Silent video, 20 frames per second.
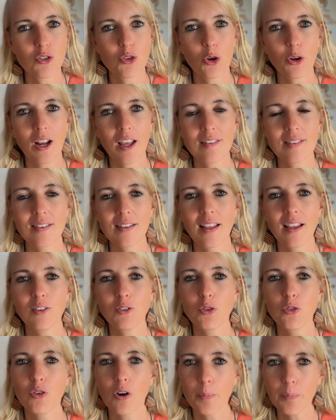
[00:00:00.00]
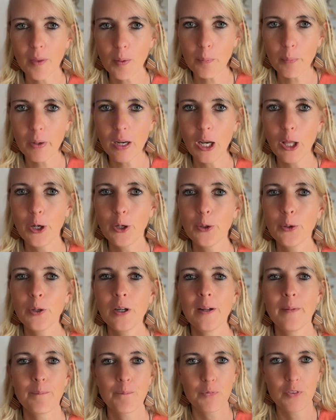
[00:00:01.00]
don't hesitate to drop them below
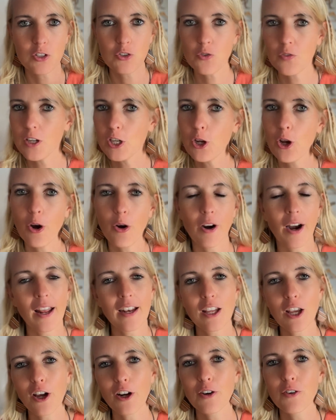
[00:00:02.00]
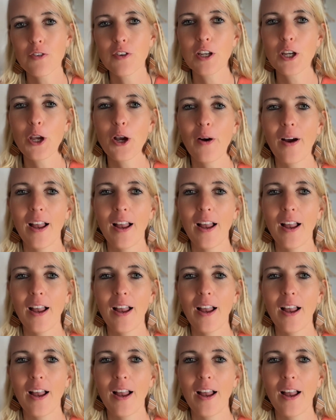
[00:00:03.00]
this video or any other video.